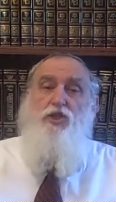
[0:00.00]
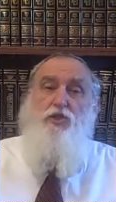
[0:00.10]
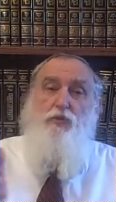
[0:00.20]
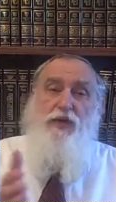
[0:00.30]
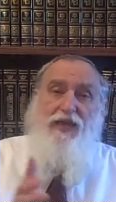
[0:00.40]

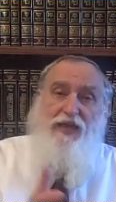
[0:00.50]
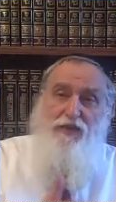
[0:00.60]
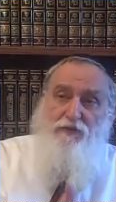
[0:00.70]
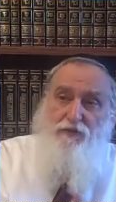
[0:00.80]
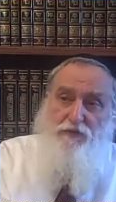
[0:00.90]
you
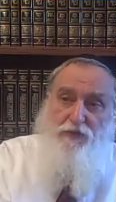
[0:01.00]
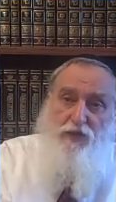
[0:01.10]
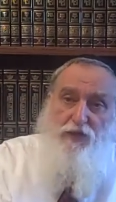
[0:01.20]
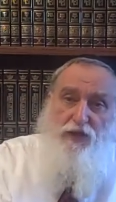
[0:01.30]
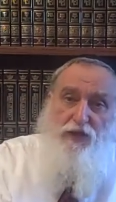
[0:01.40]
have
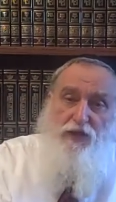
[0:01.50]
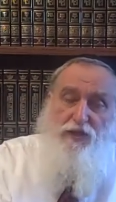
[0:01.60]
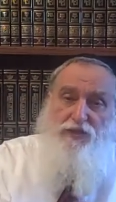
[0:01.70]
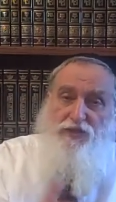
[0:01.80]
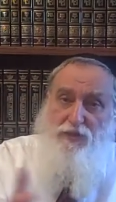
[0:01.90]

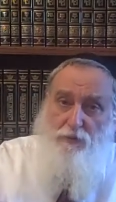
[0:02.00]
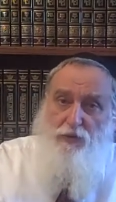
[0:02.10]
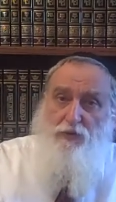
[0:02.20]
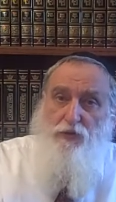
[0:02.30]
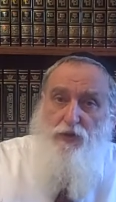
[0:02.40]
uh,
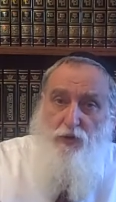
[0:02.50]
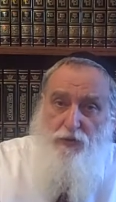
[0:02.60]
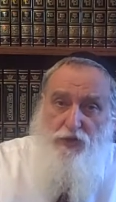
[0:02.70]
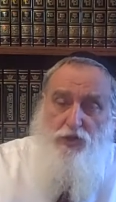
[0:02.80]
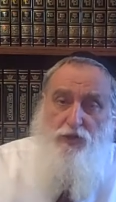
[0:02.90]
similar
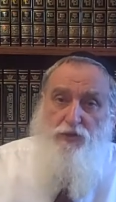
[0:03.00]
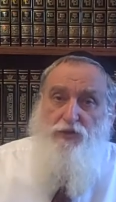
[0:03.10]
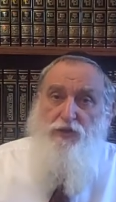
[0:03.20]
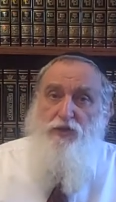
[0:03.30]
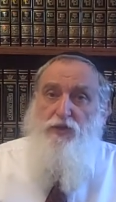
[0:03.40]

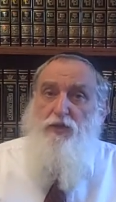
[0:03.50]
creatures,